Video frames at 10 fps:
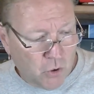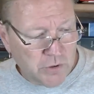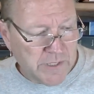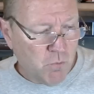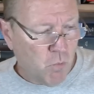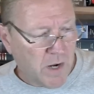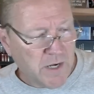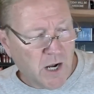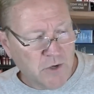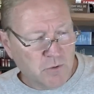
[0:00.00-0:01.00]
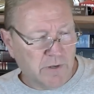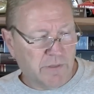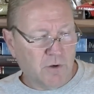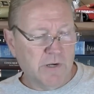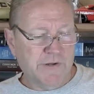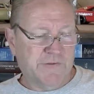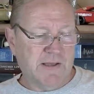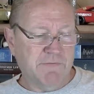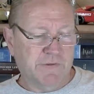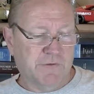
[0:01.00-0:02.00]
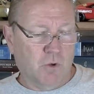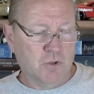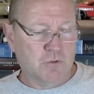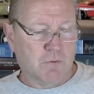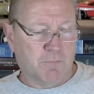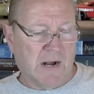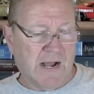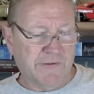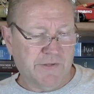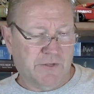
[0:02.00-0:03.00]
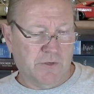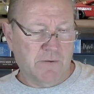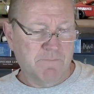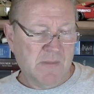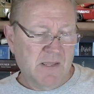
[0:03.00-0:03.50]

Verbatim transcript: only 137 soldiers were prosecuted,